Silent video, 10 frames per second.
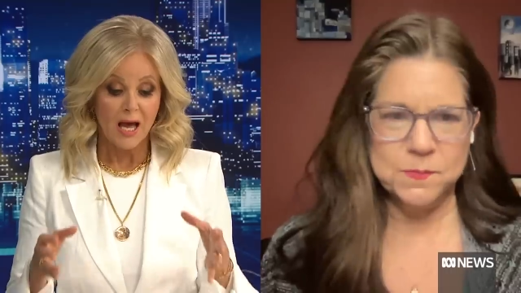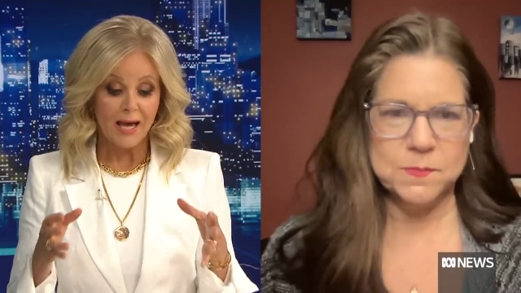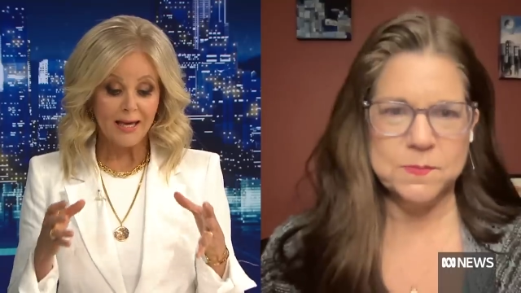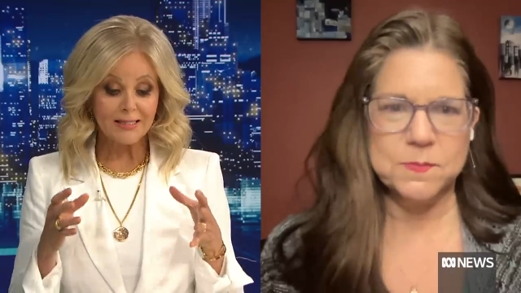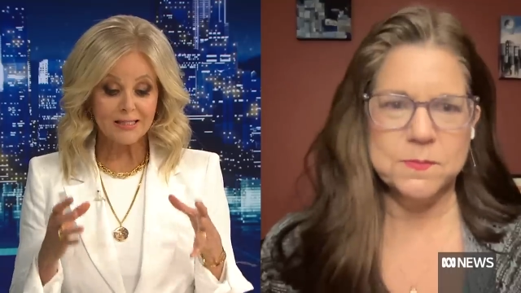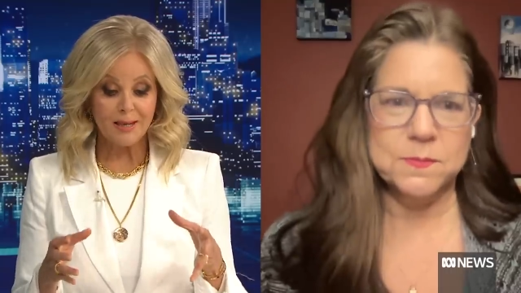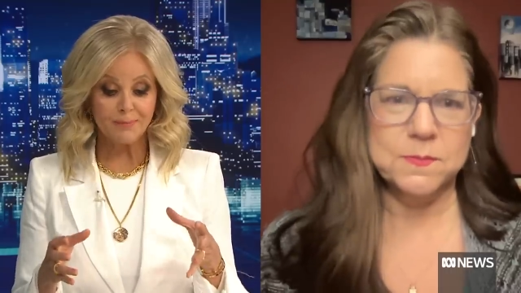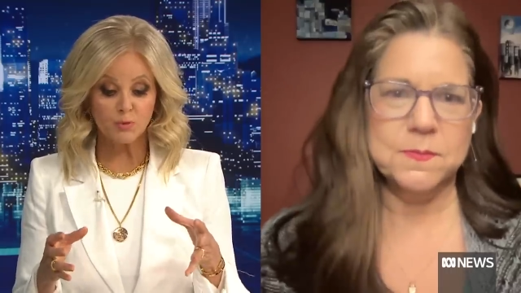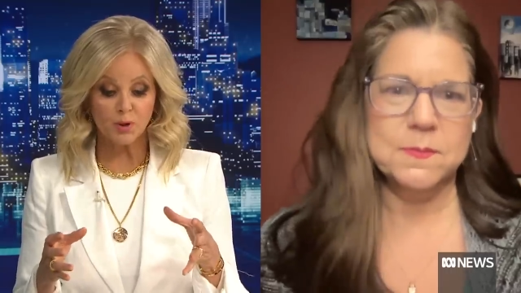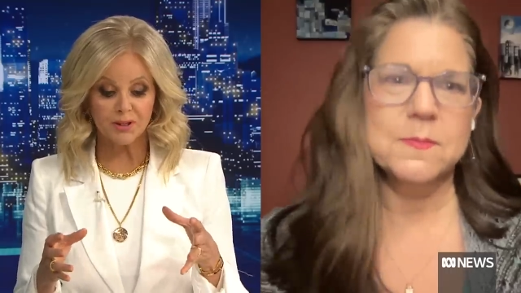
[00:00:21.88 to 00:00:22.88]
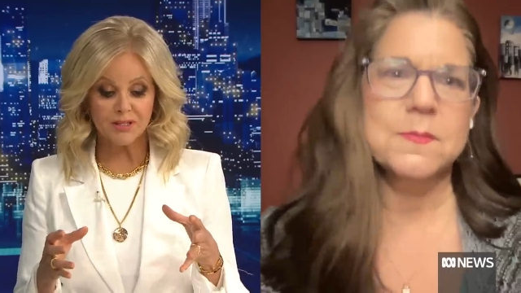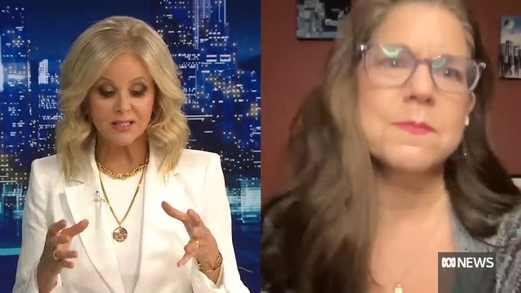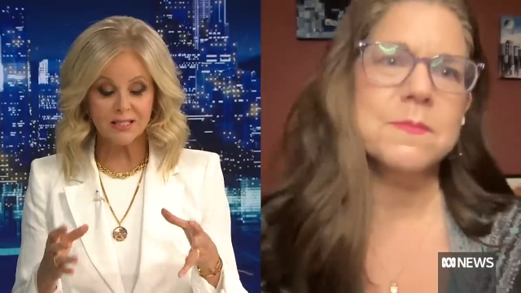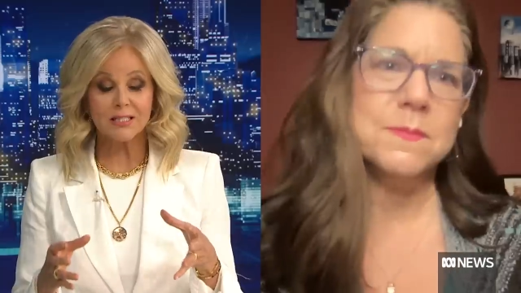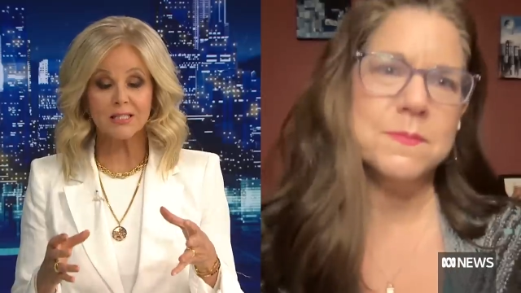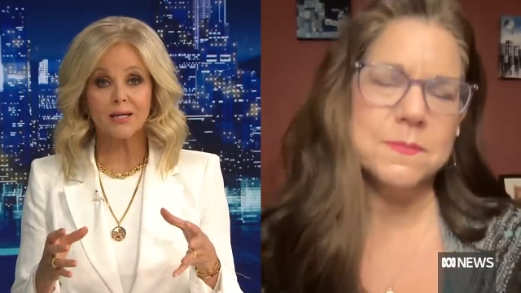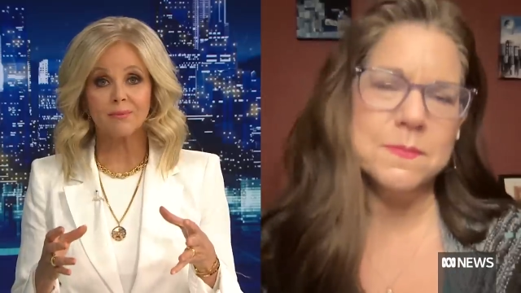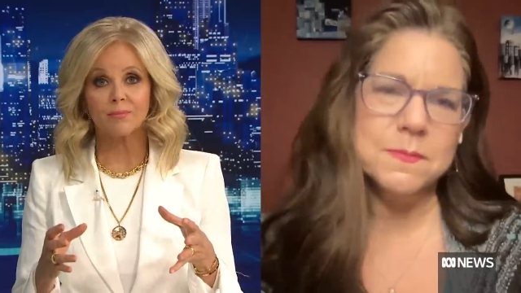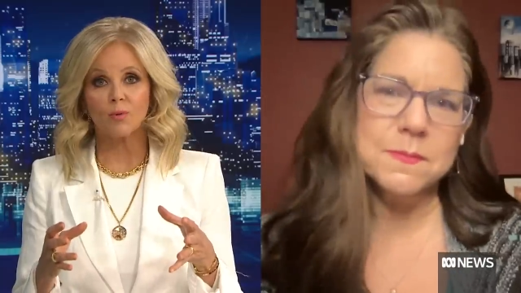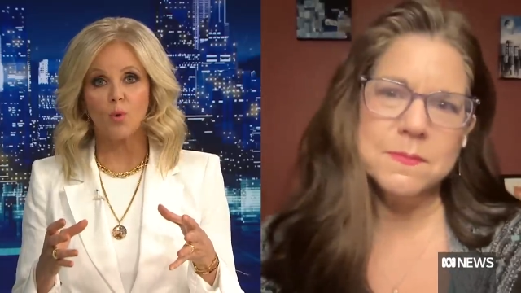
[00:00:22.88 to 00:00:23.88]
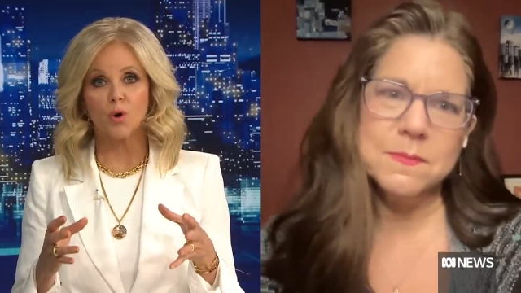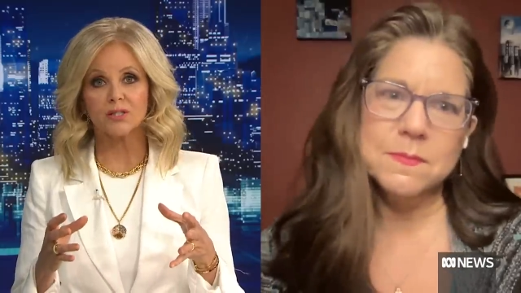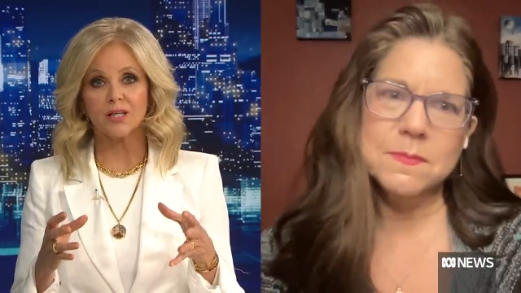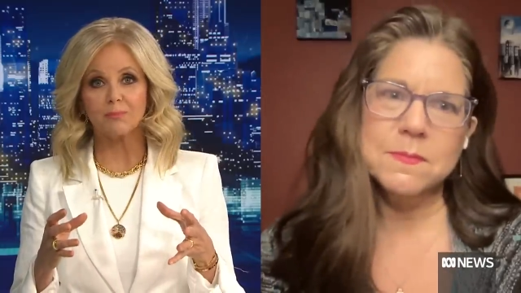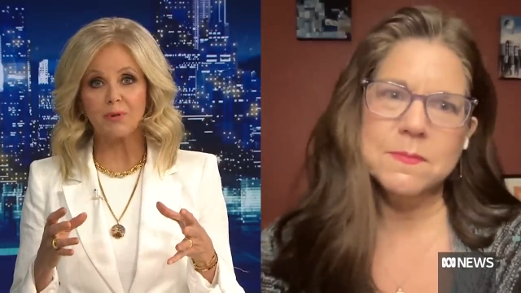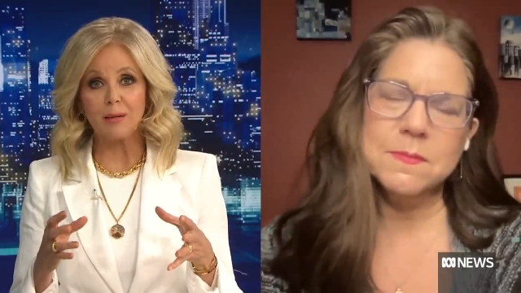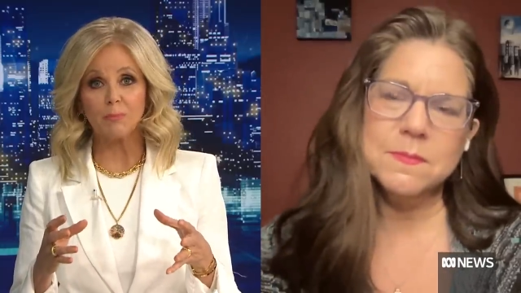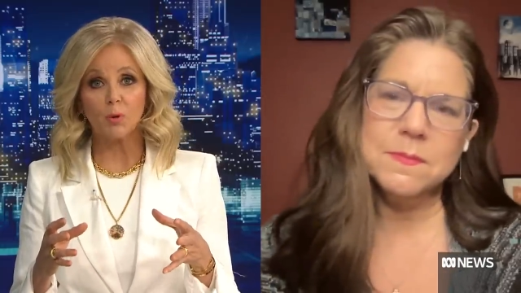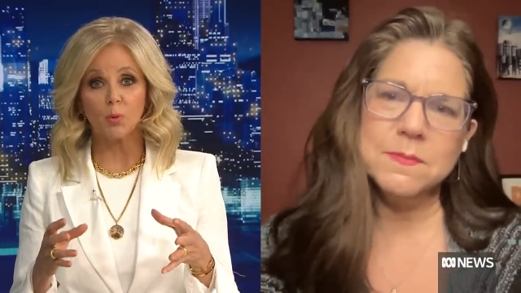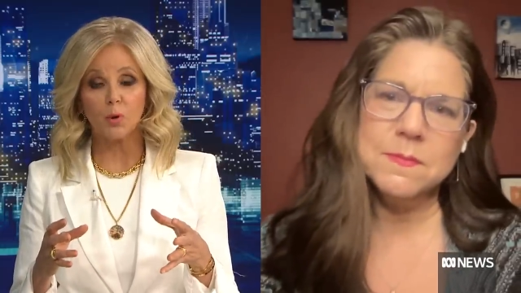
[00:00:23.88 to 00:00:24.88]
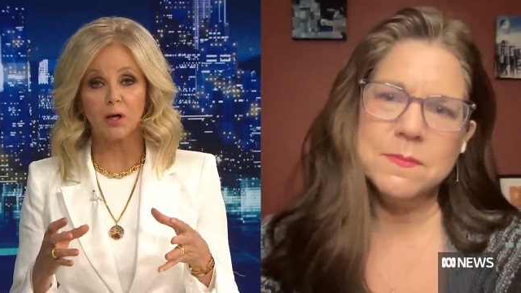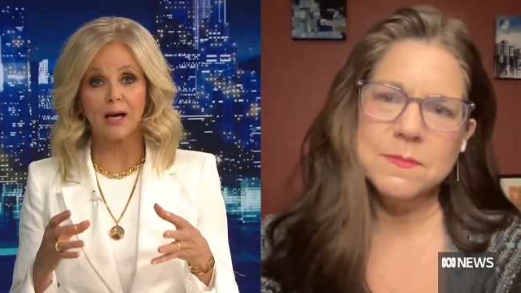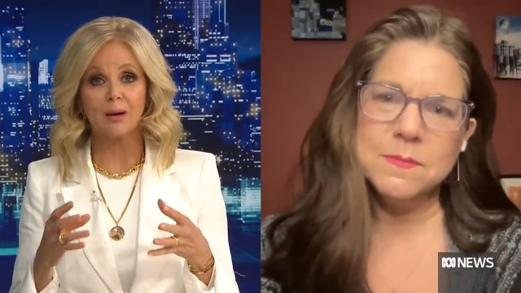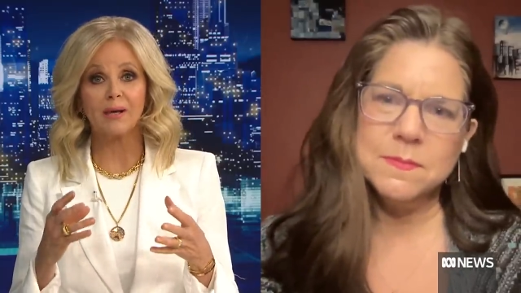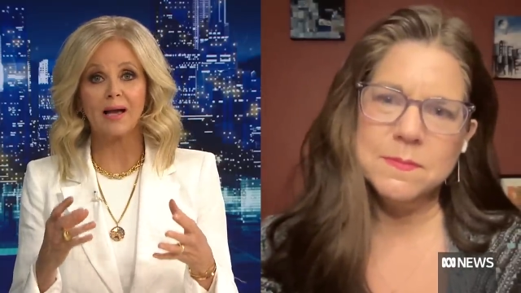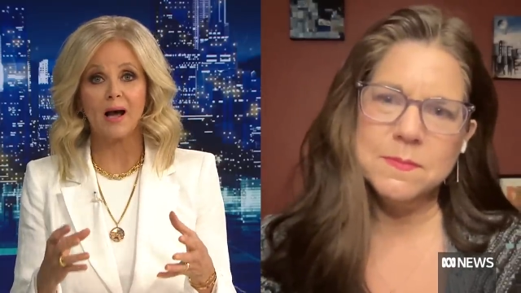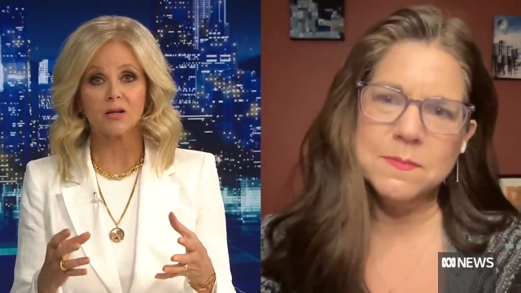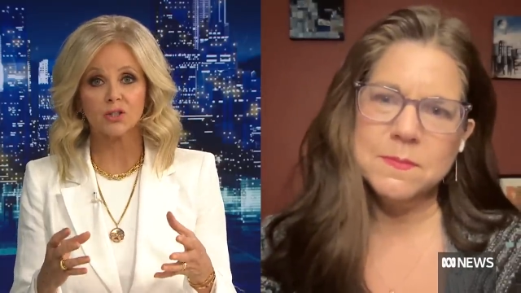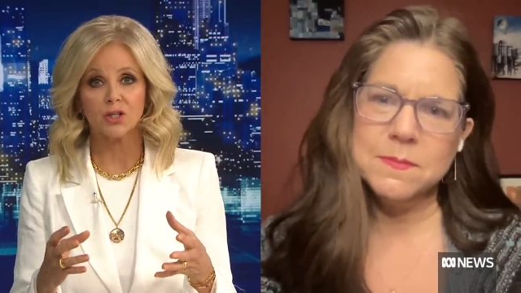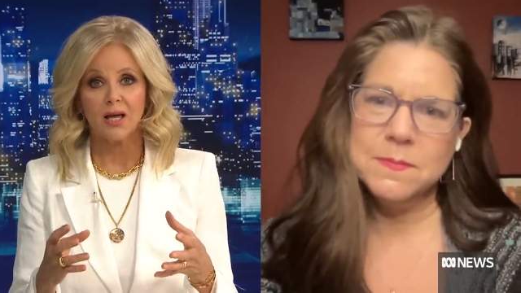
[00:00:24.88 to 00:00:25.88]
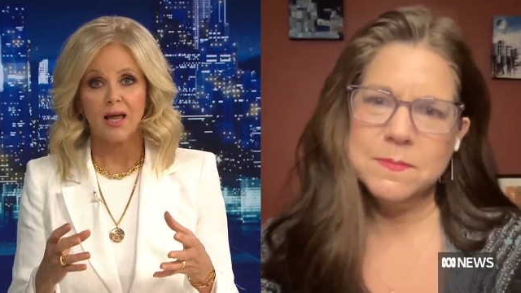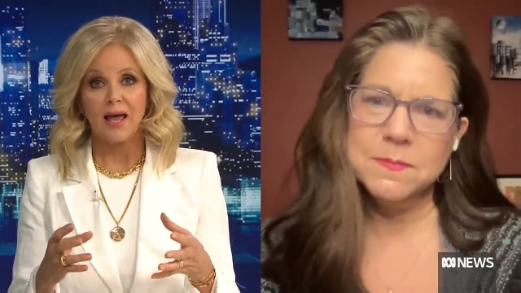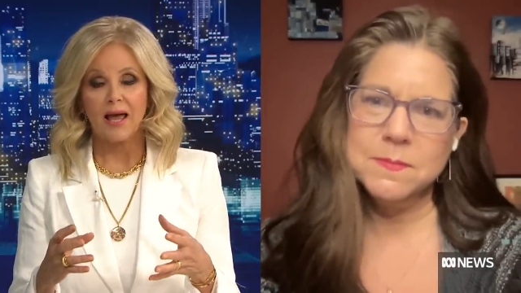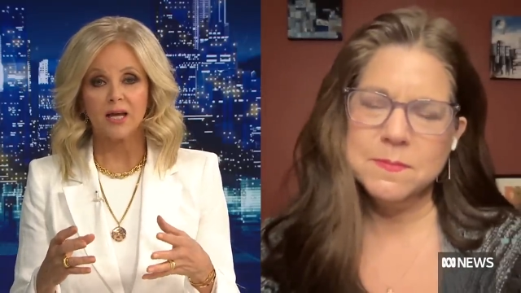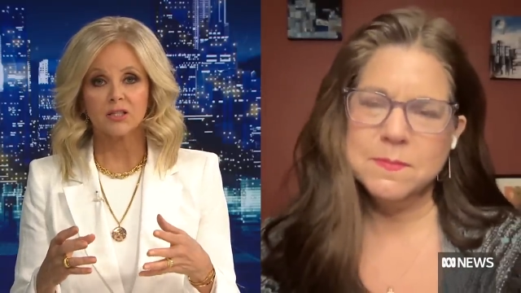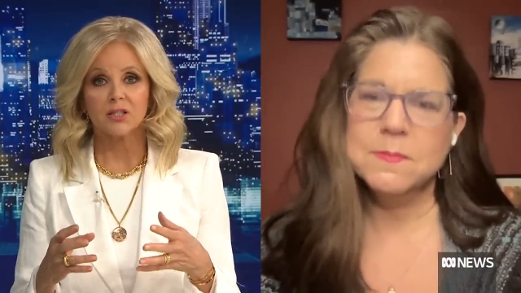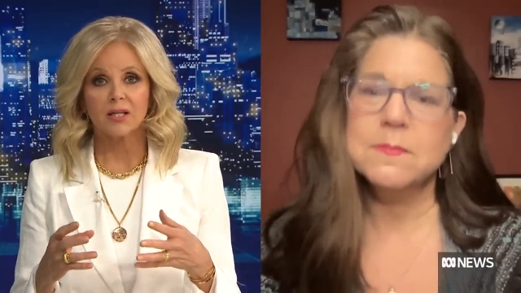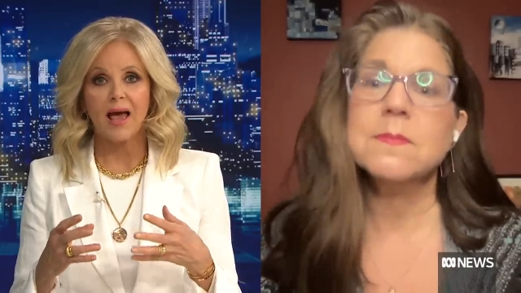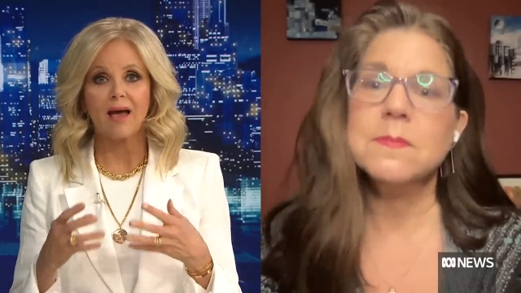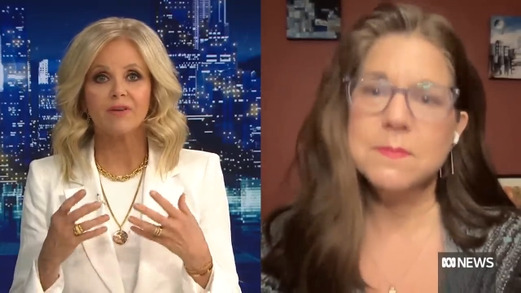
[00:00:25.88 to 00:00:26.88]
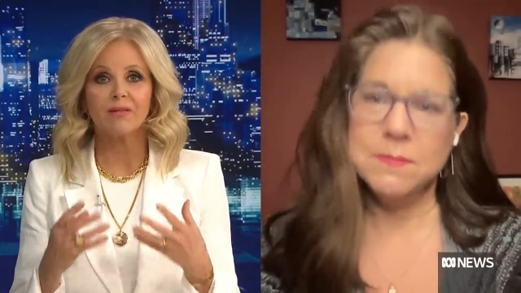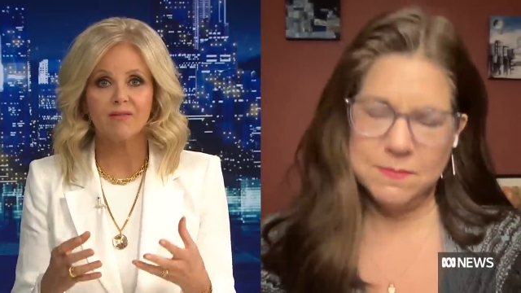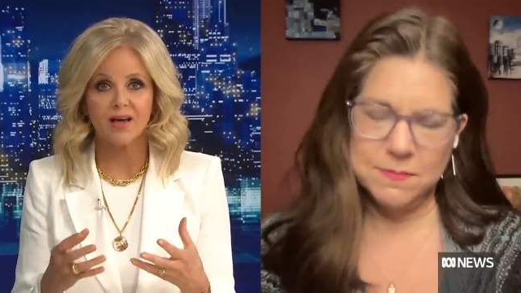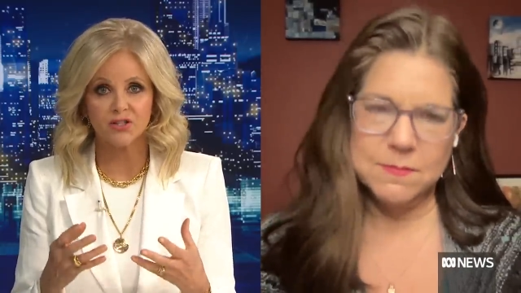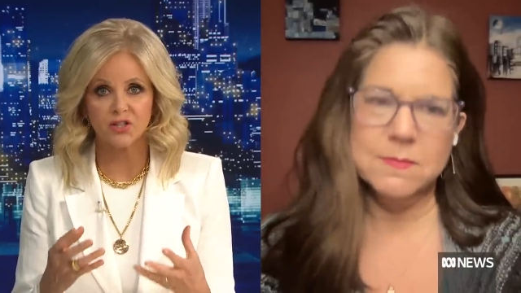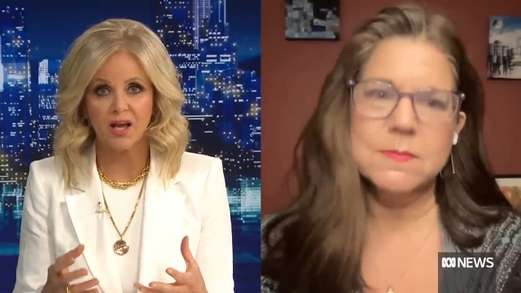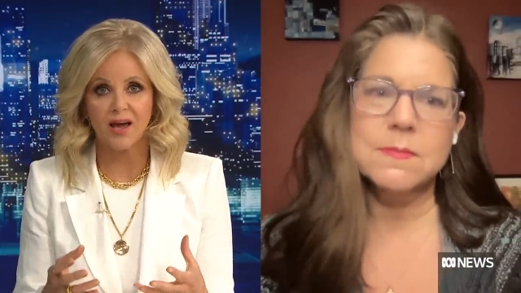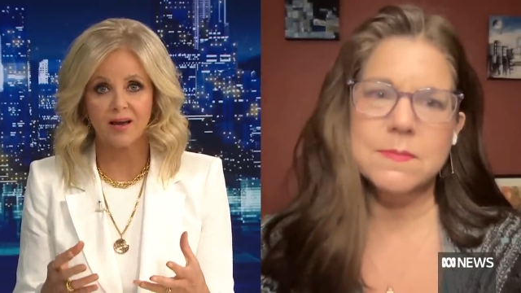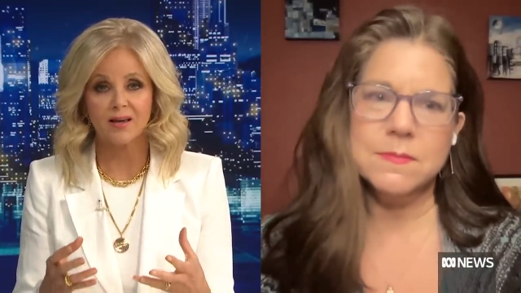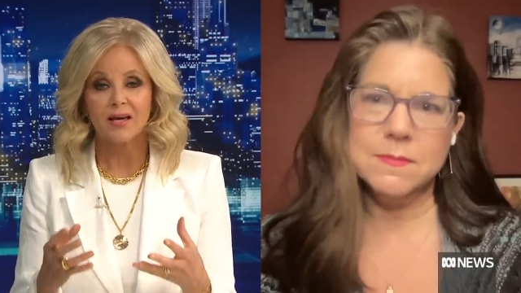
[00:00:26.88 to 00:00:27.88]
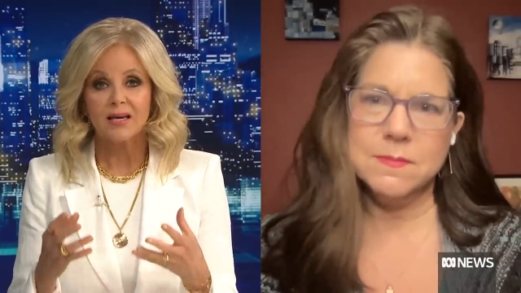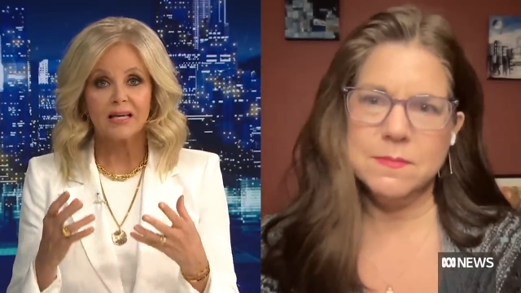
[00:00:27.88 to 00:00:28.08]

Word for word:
Speaker 1: except what it did seem was that people were coming out and having their say,